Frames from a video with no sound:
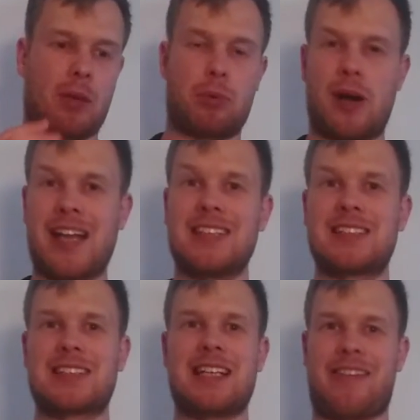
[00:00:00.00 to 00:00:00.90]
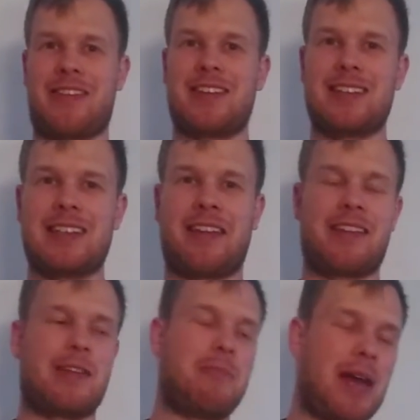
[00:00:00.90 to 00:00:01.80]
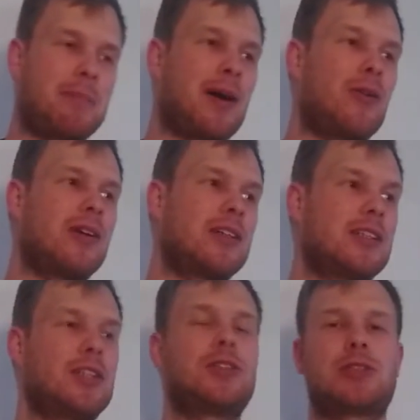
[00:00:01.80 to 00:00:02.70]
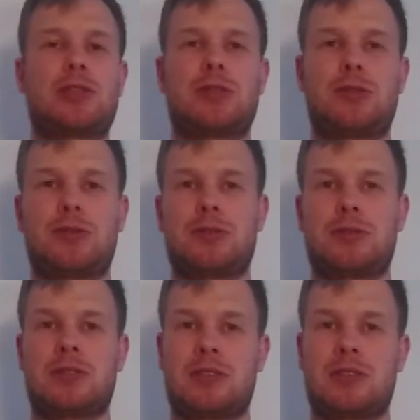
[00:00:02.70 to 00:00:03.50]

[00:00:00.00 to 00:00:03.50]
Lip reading: brains and the manpower to